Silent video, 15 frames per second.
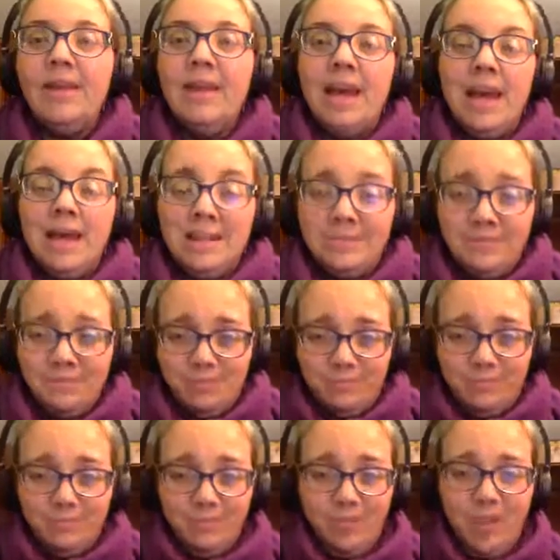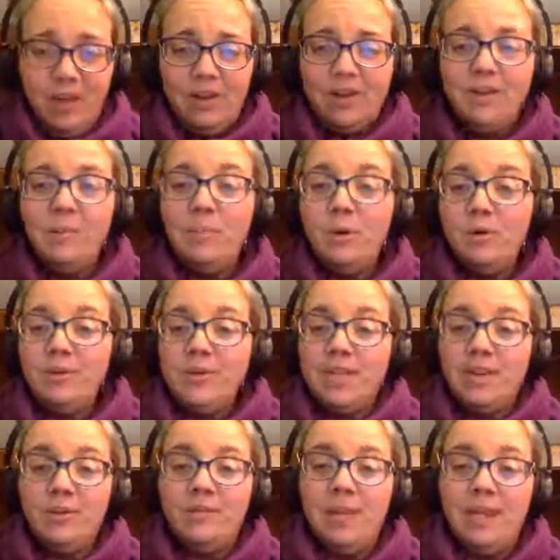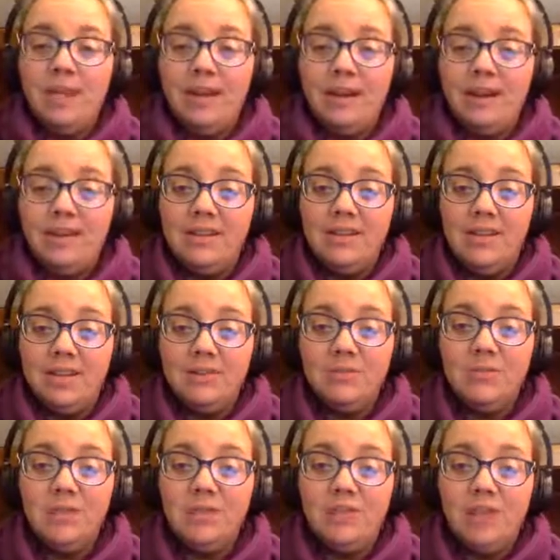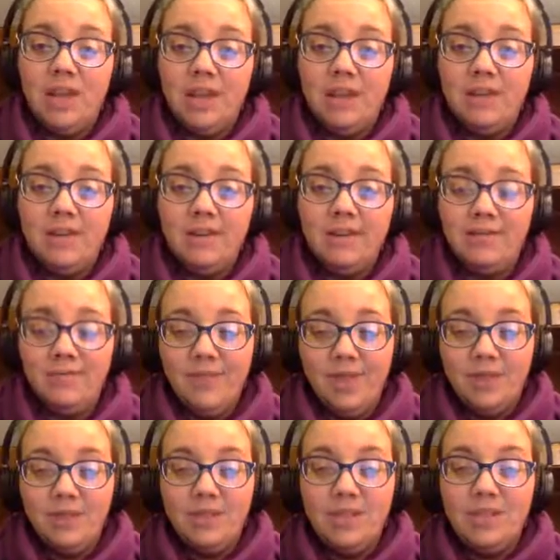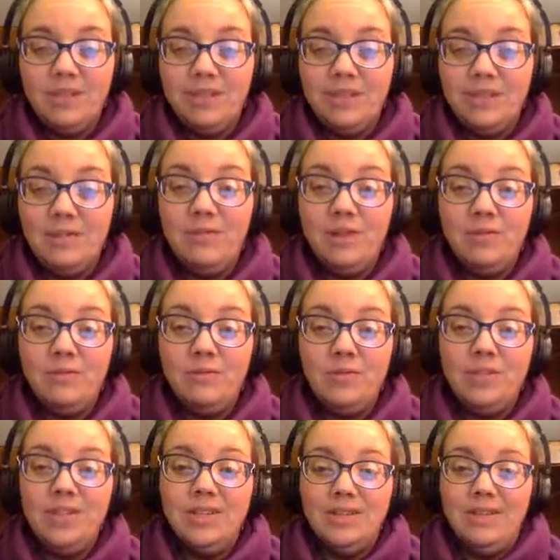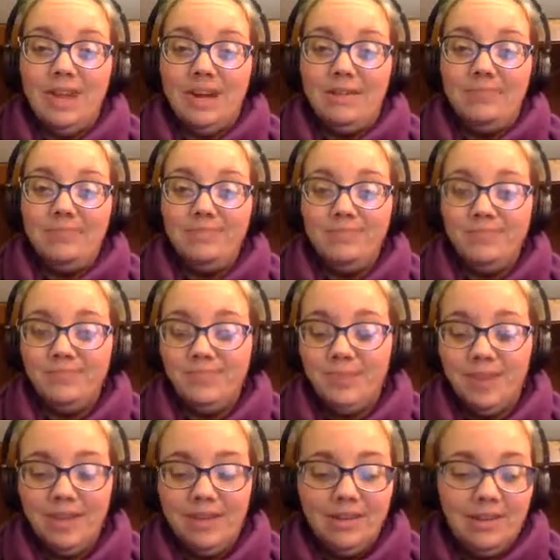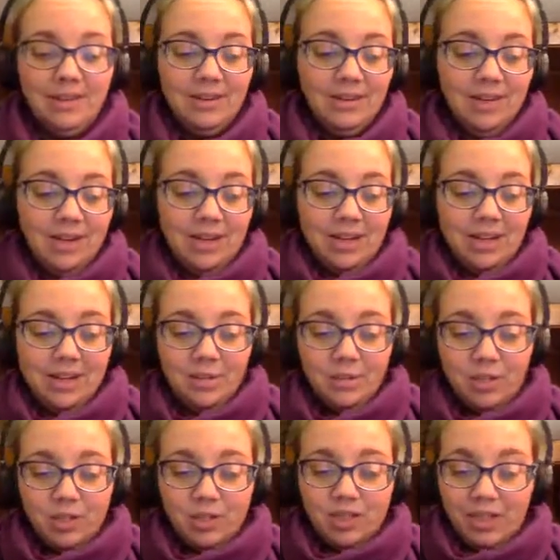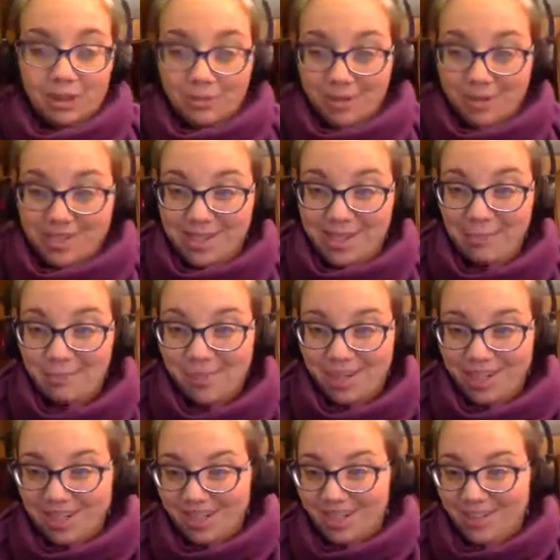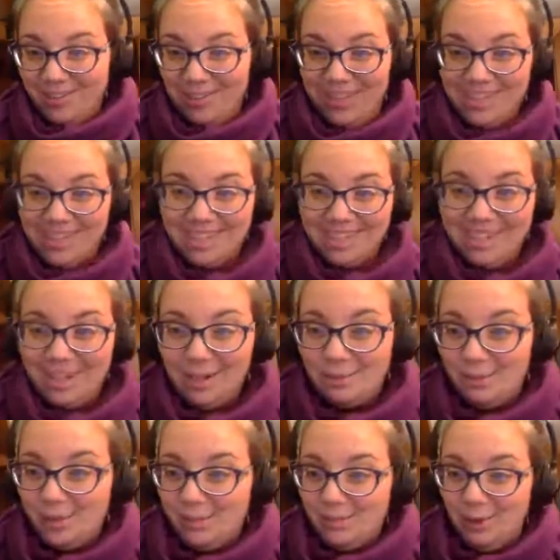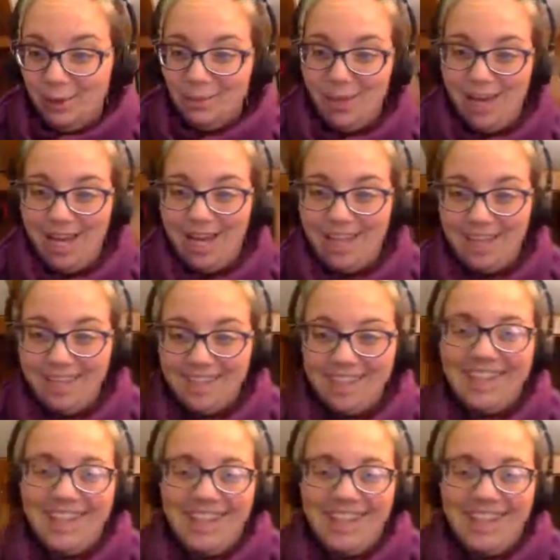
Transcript: and they are the bones that are making contact with the chair, and you can feel them, especially with somebody who has a little bit more padding